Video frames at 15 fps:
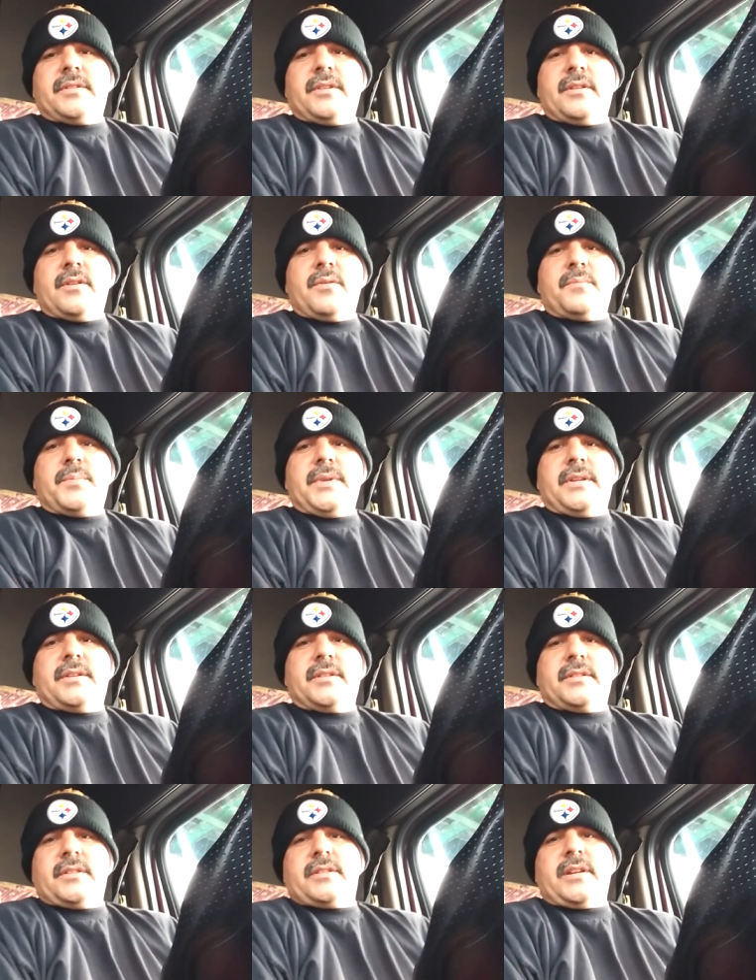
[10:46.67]
You know,
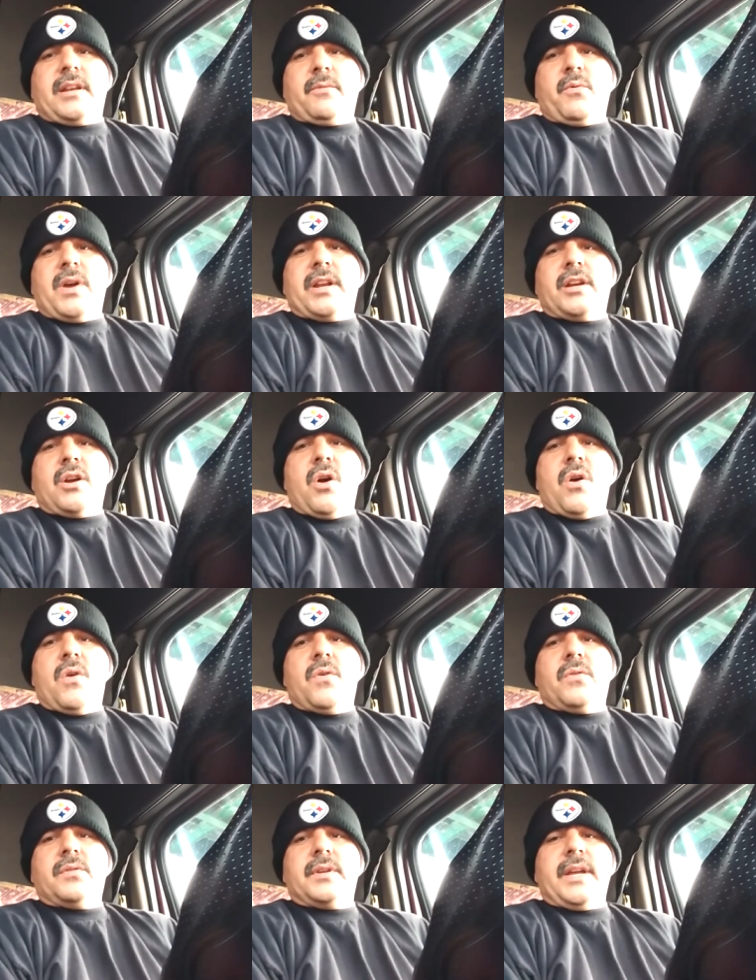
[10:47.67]
because it's gonna want to
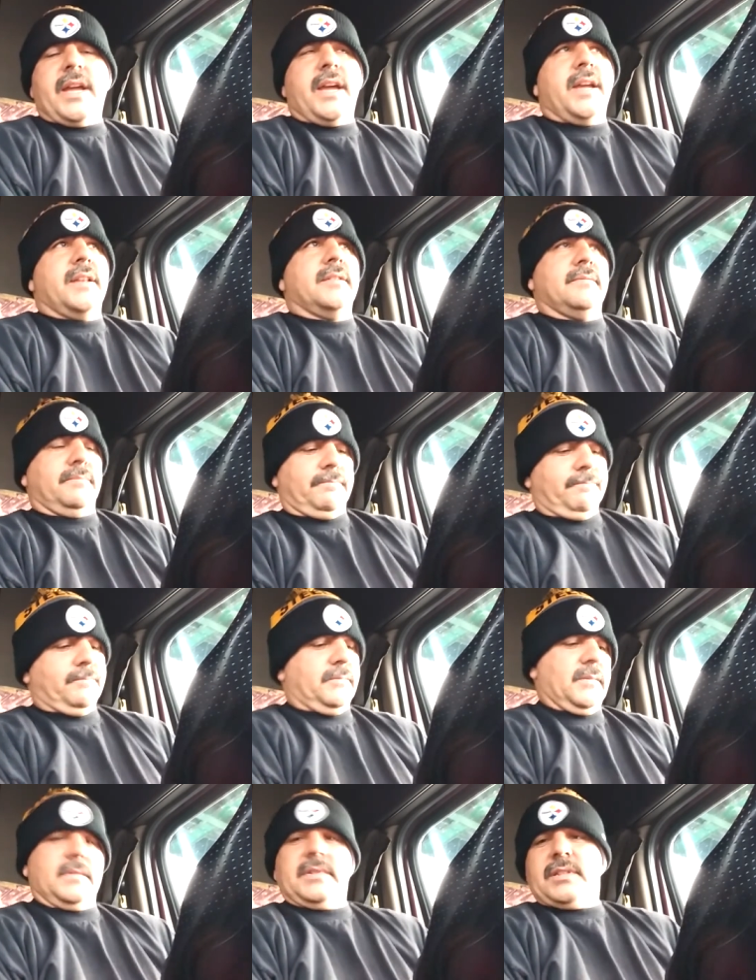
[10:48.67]
go, and
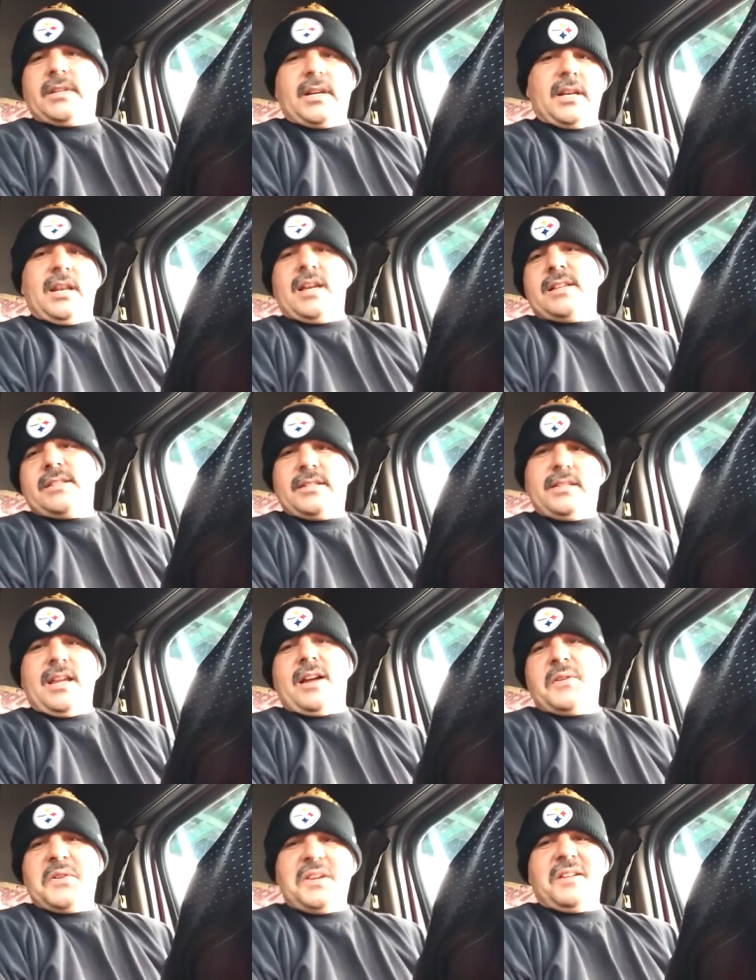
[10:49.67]
the clutch
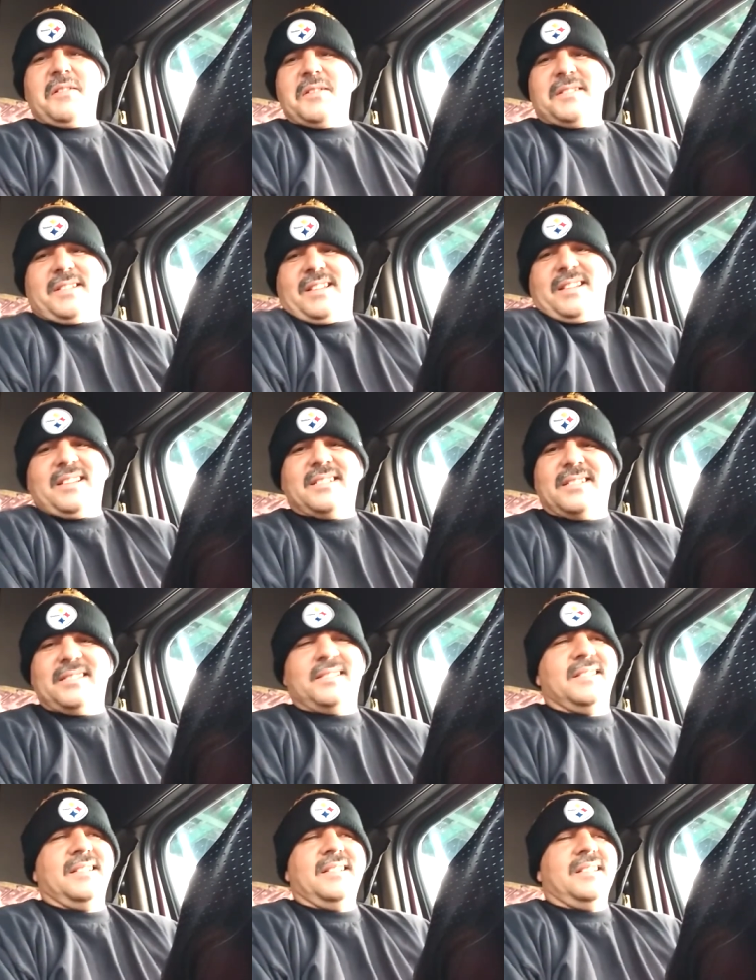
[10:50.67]
down here is
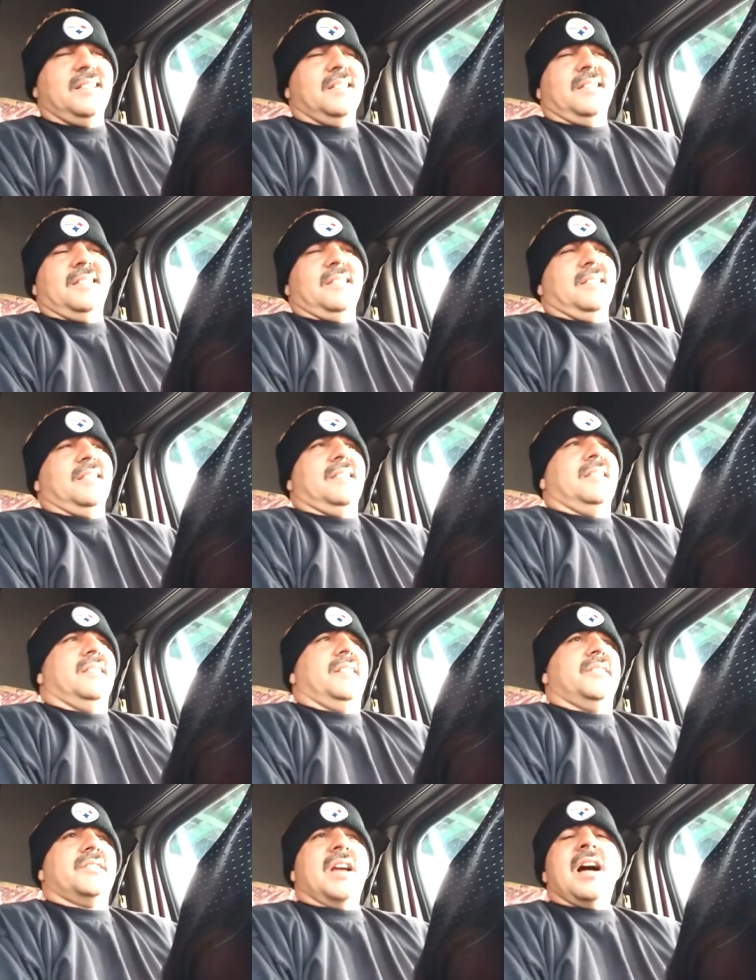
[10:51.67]

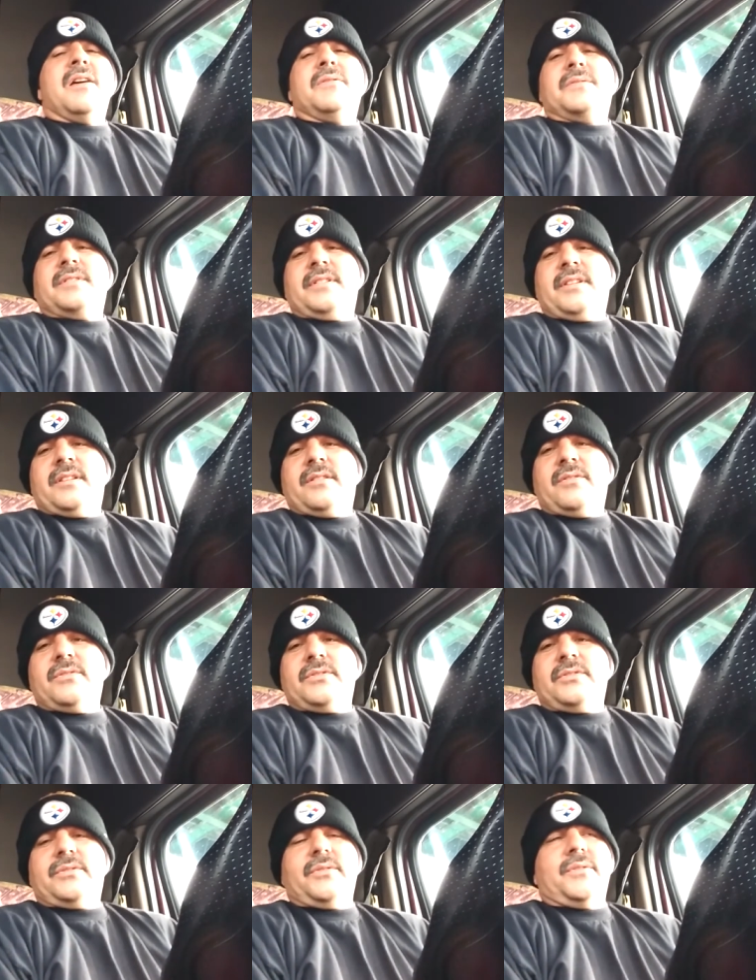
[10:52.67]
it's out. You
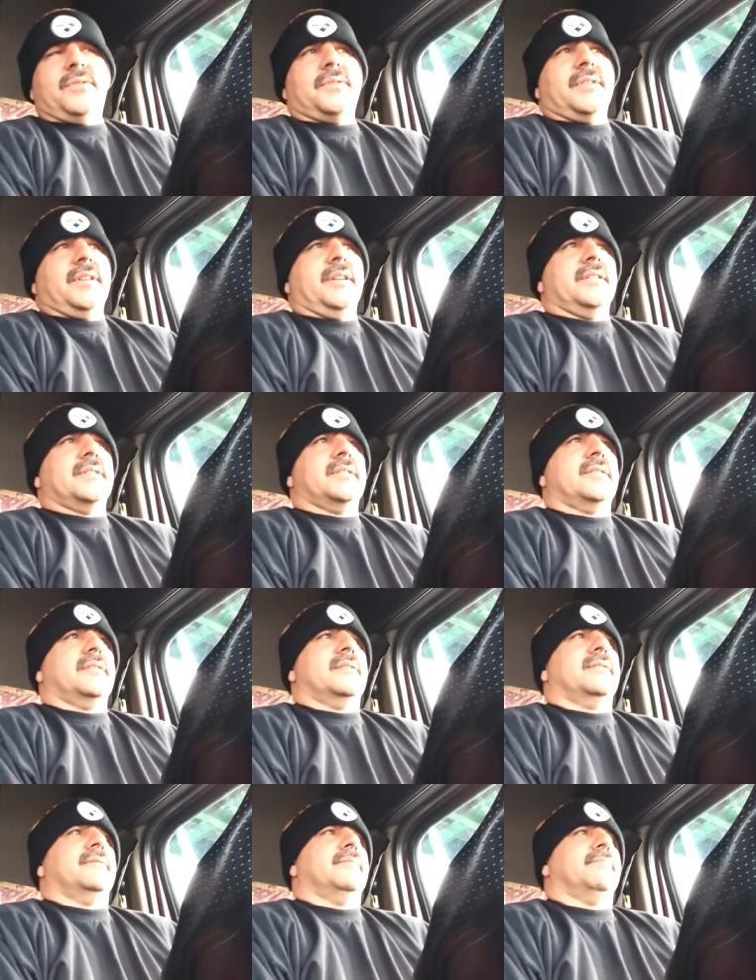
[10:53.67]
know, so
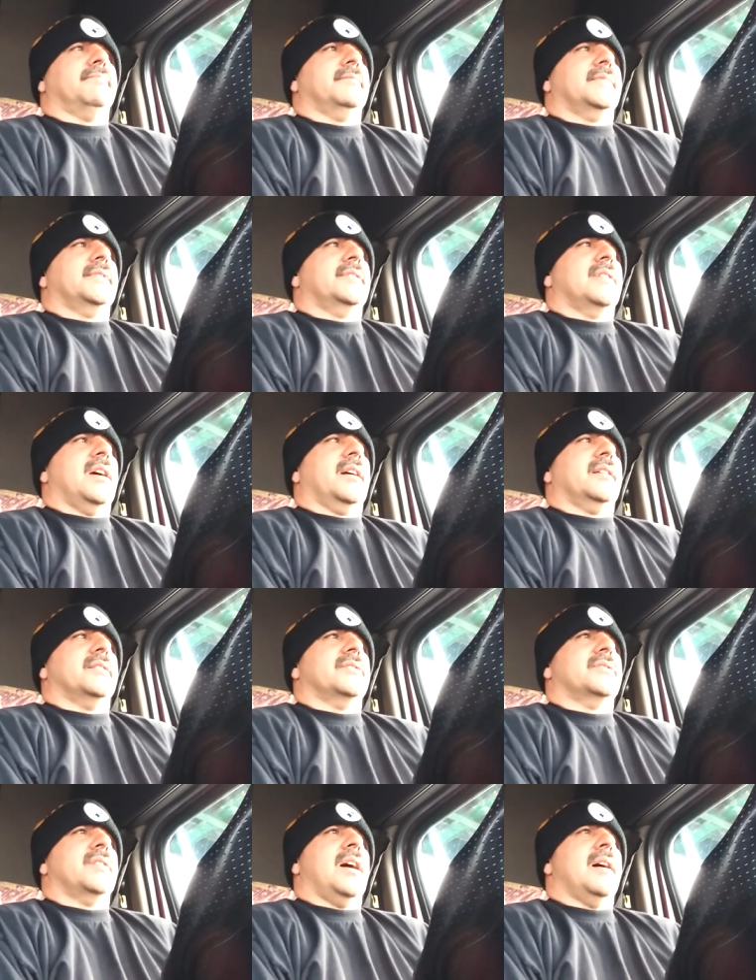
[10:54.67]
it's not
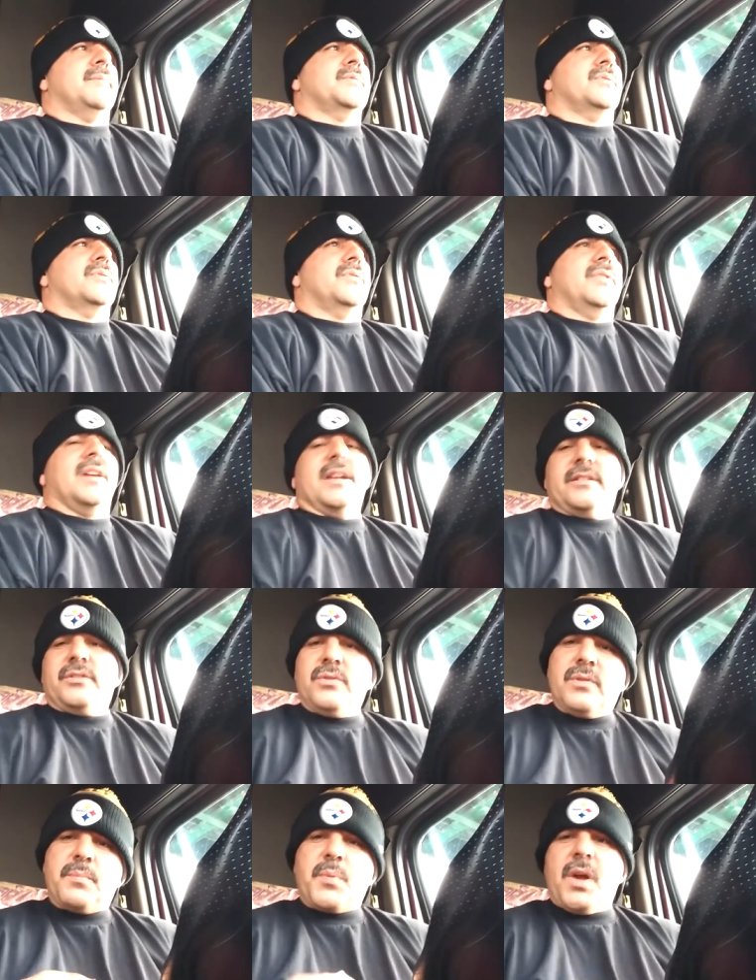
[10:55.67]
gonna stop. So you got to
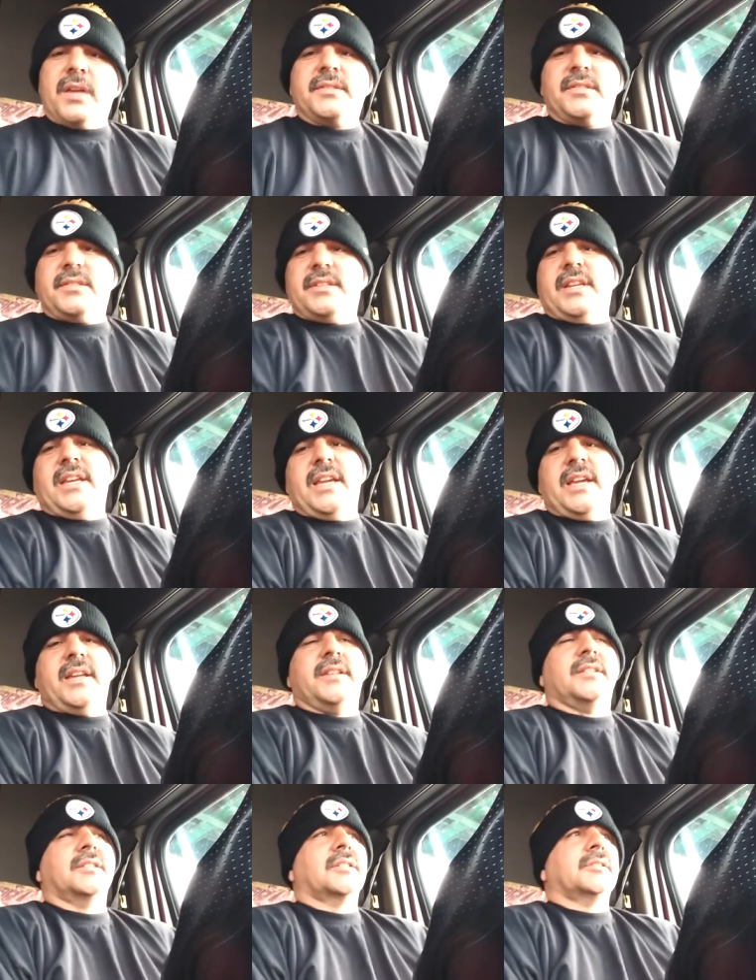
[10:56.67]
do the process
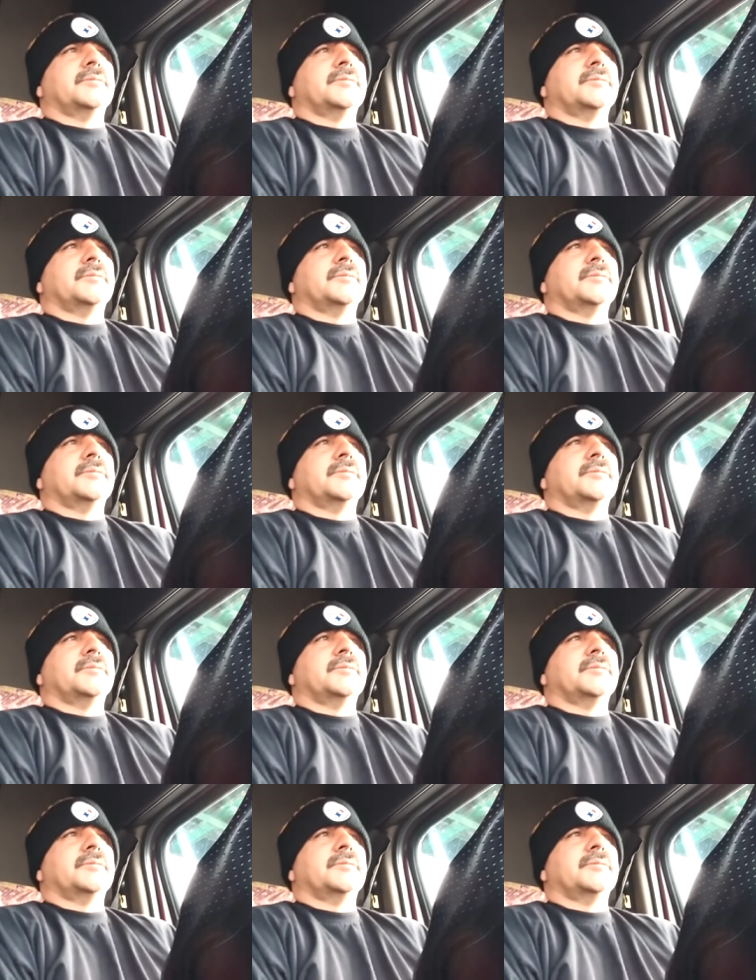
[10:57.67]
again.